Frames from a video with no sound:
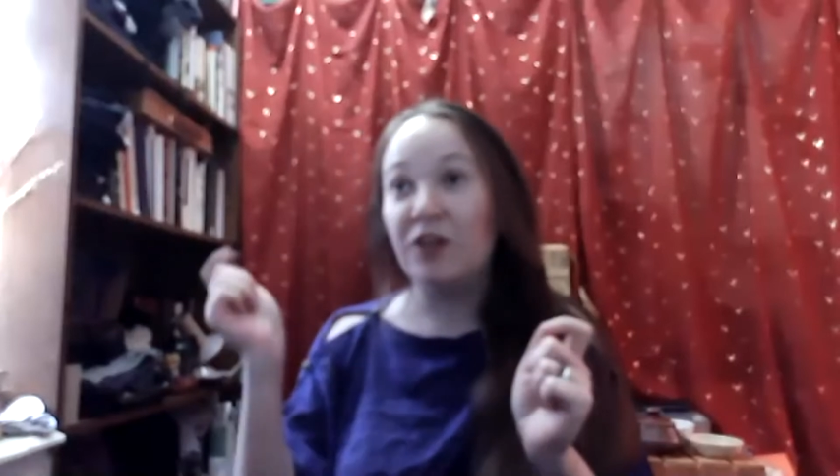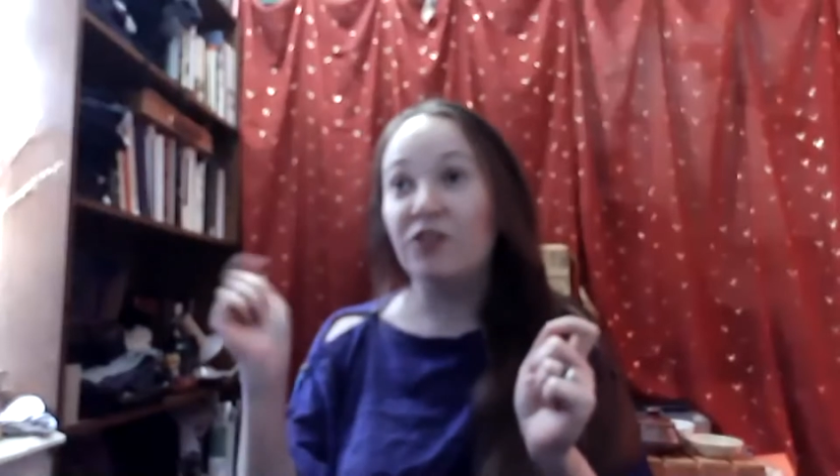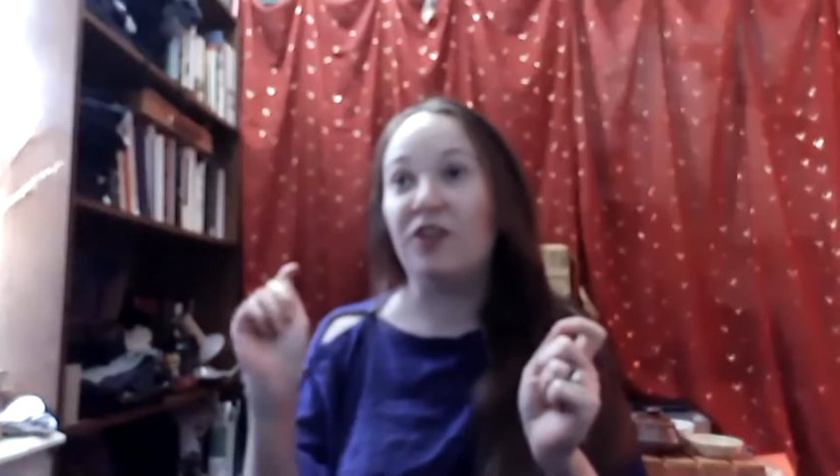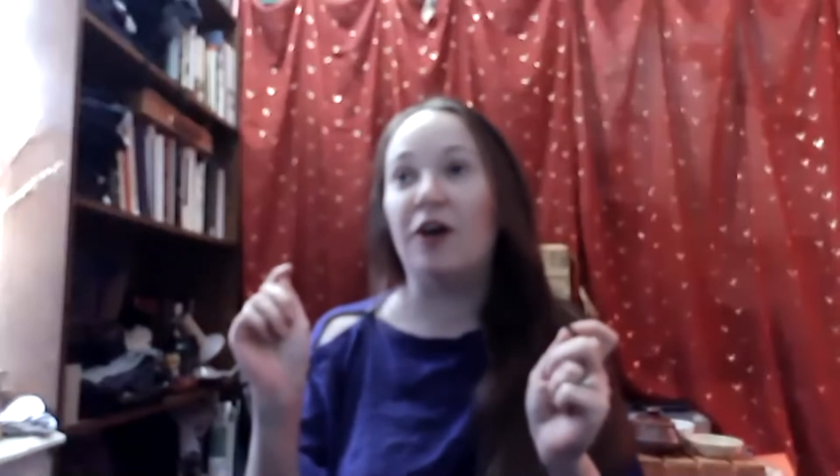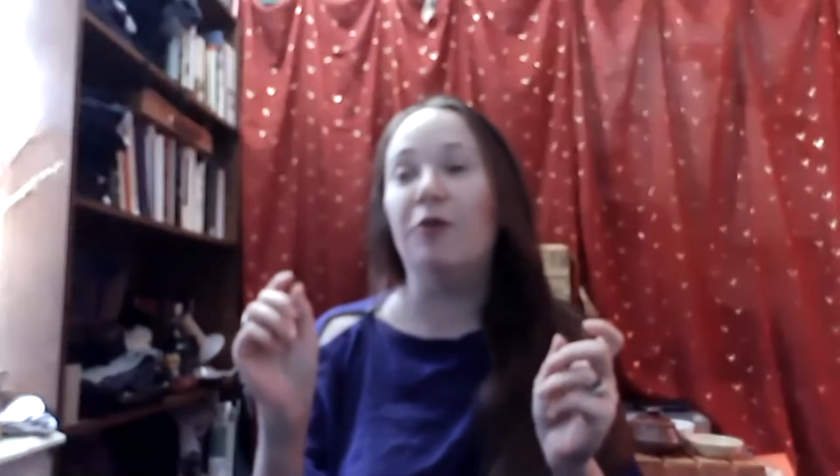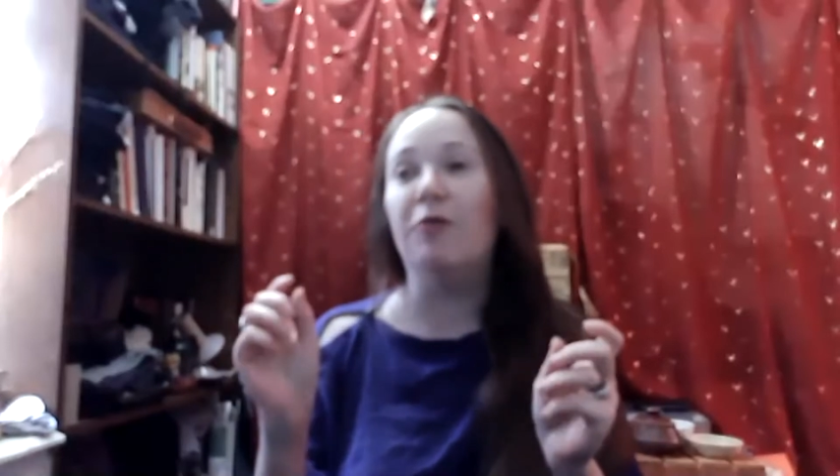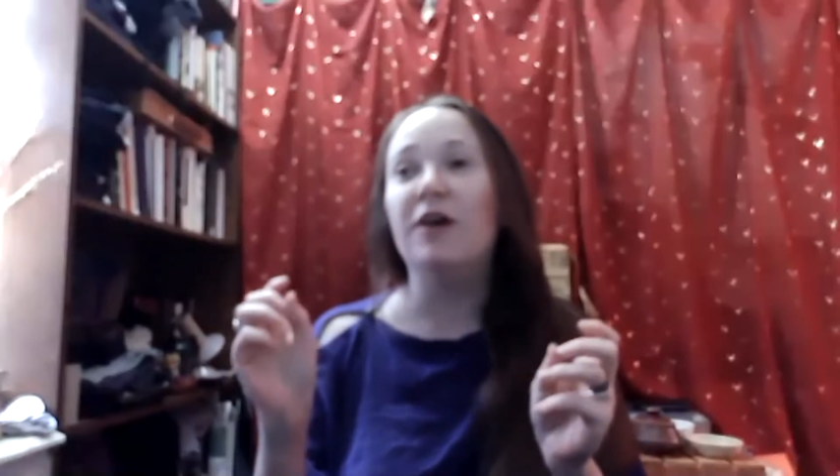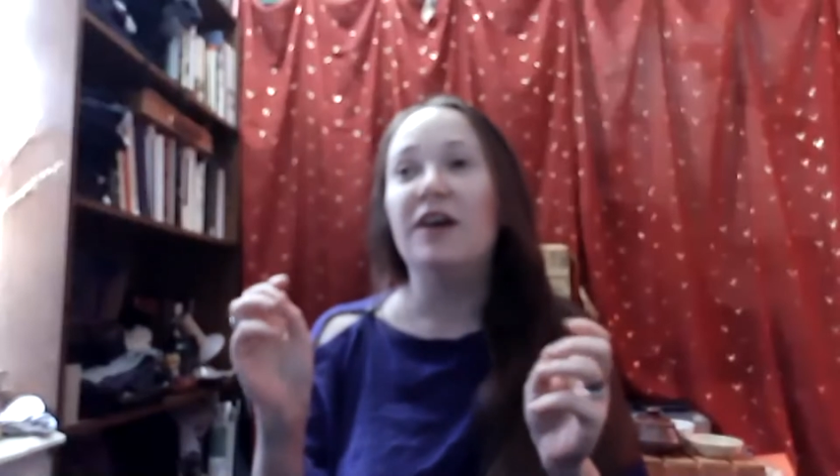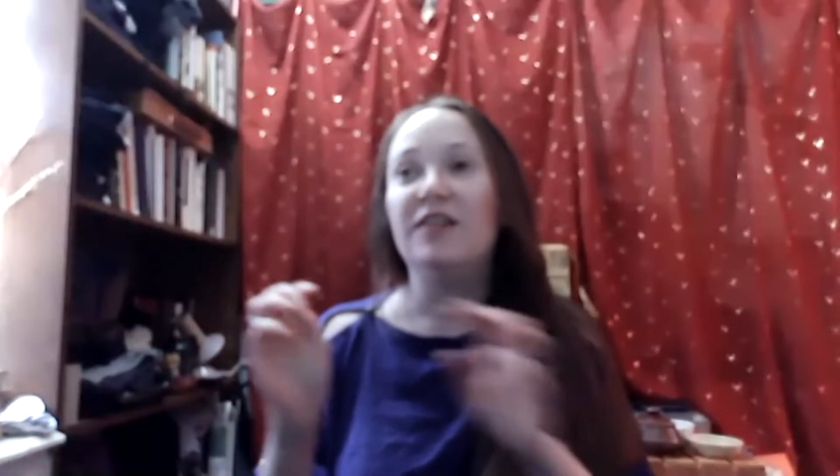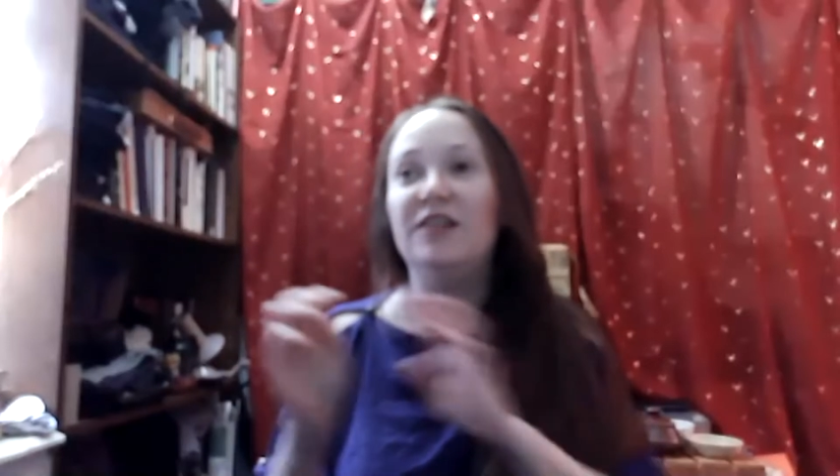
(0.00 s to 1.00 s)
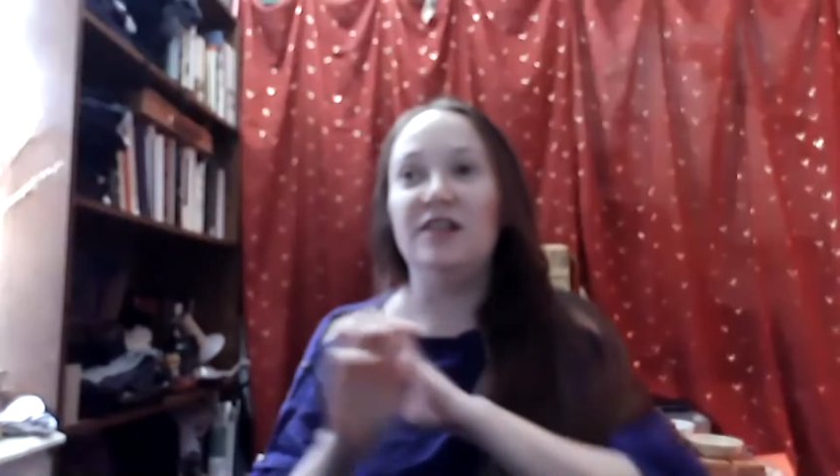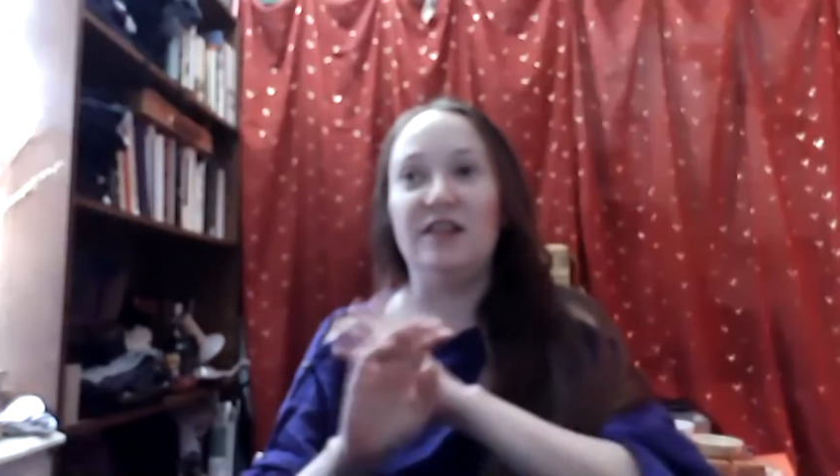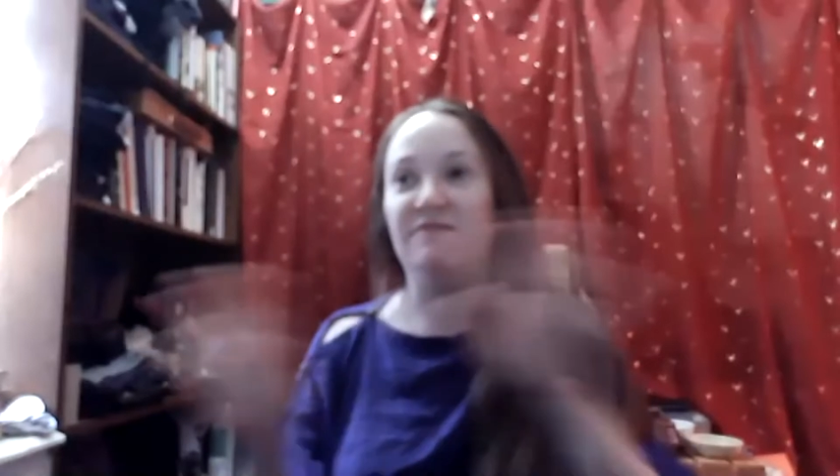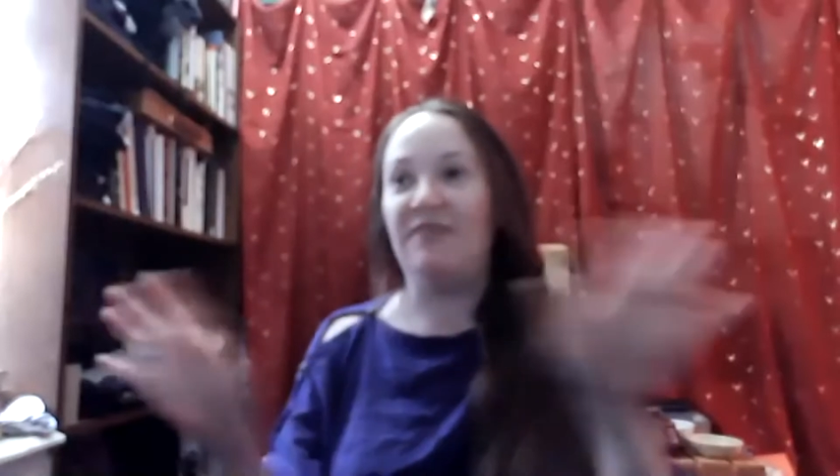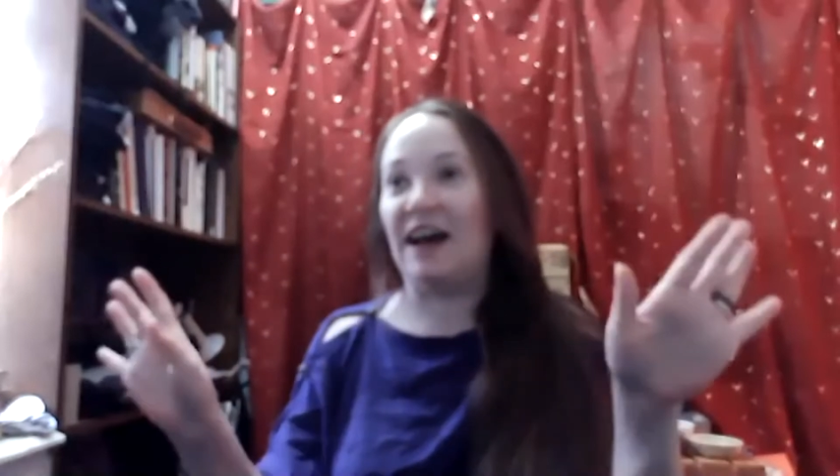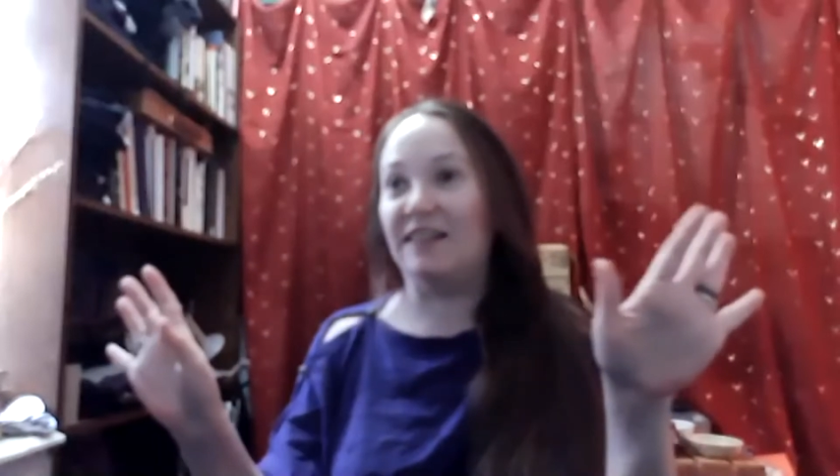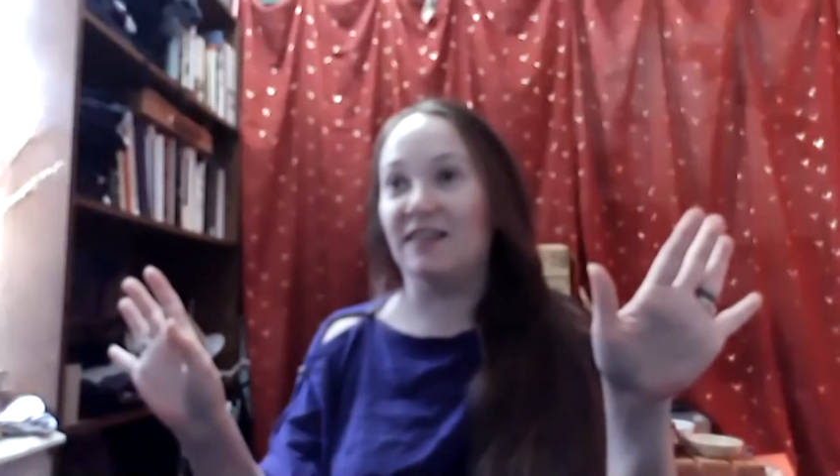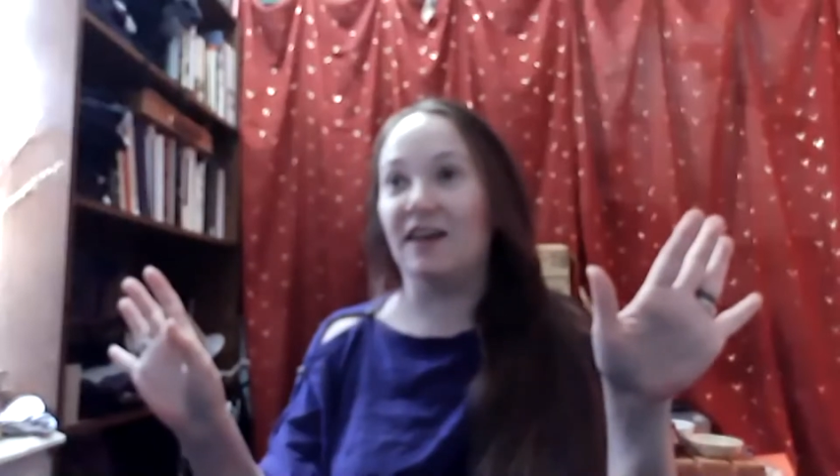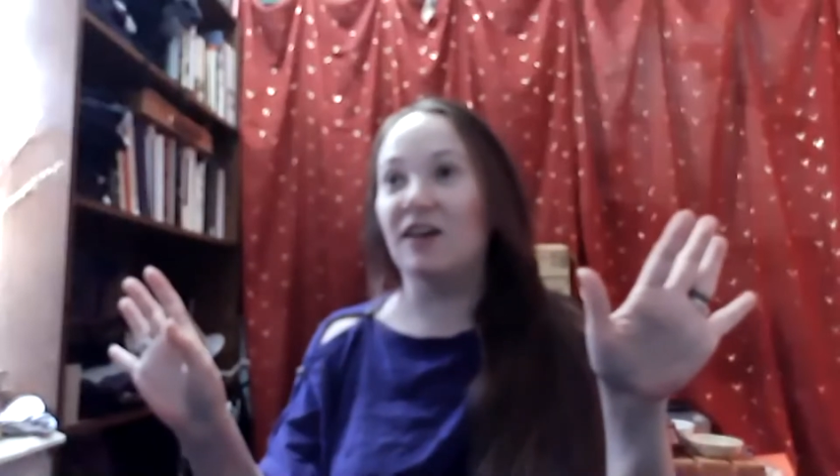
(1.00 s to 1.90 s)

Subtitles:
So that's